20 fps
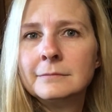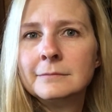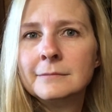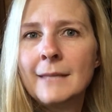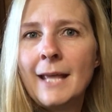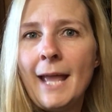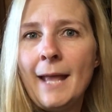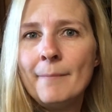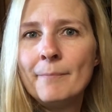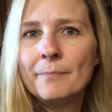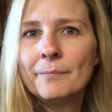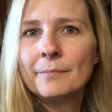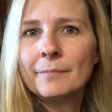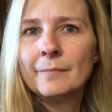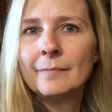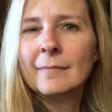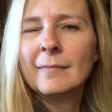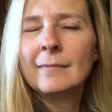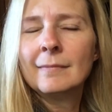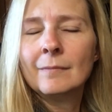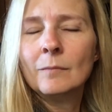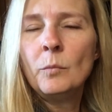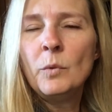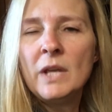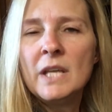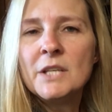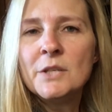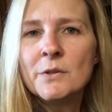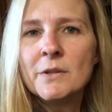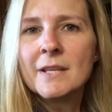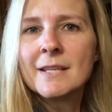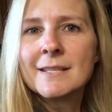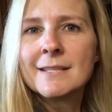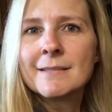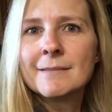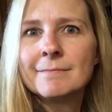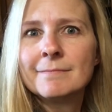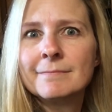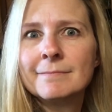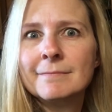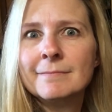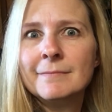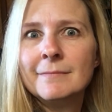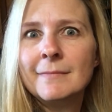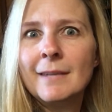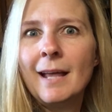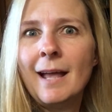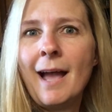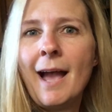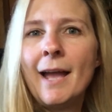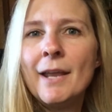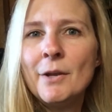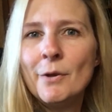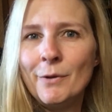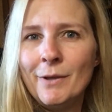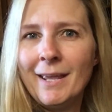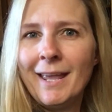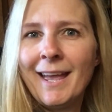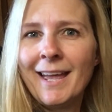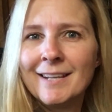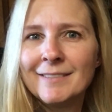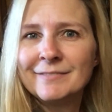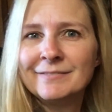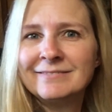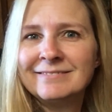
Okay? We can do this. I know you can.